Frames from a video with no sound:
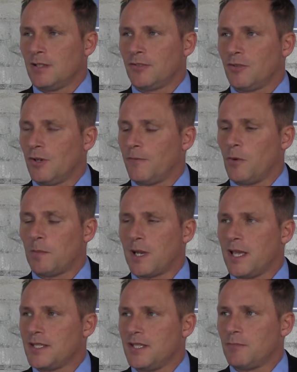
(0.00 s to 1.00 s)
3 or 4
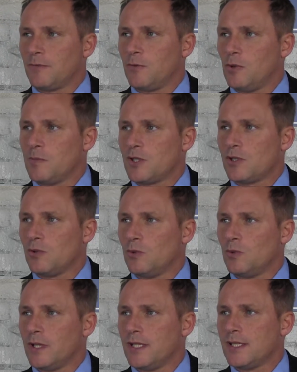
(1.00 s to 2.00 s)
players didn't perform at
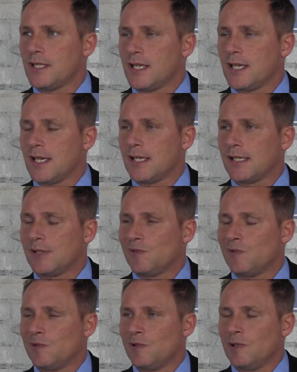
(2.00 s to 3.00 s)
all, and
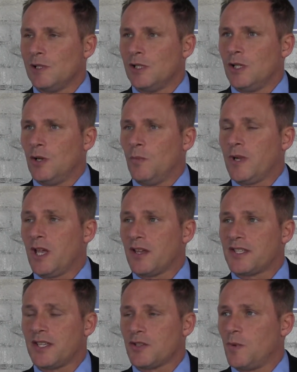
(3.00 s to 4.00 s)
we got
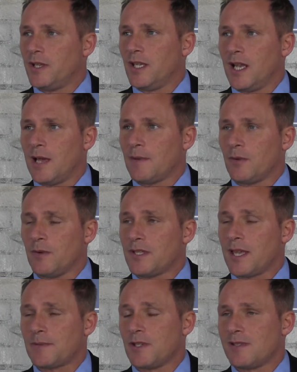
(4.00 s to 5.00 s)
ourselves 1-0 up. I thought it
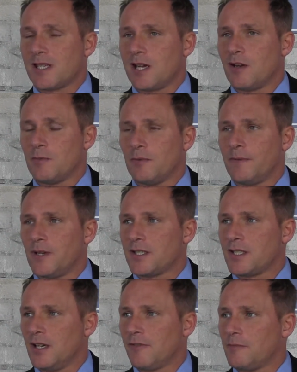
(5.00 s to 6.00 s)
was an absolutely terrible
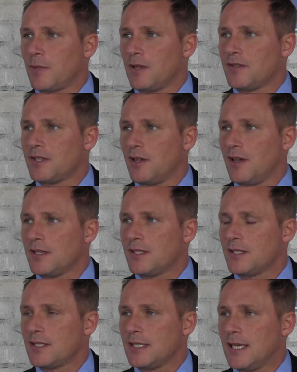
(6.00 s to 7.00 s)
first half from both
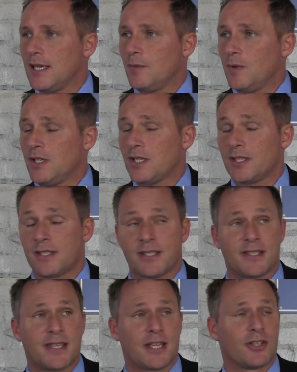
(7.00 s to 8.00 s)
sides. We just,
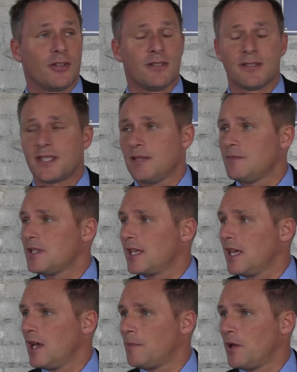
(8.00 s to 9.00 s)
as I said, couldn't seem to
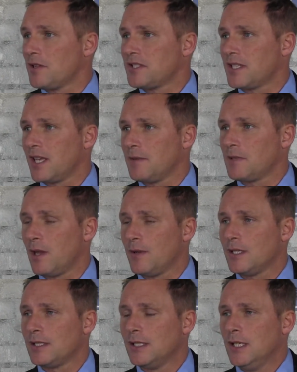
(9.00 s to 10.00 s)
get our passing game
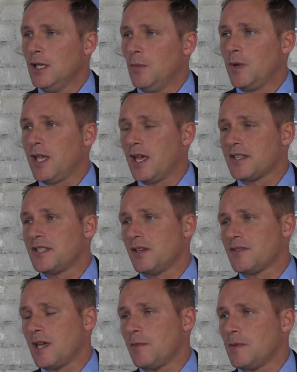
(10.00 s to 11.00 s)
going. We get
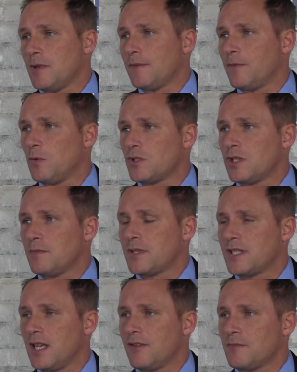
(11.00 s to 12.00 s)
ourselves up with a bit of fortunate
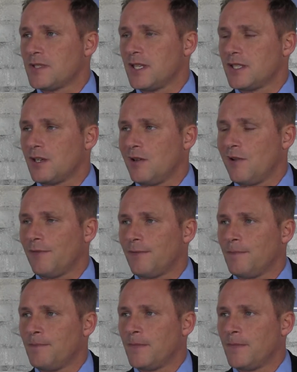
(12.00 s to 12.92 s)
mistake from centre half,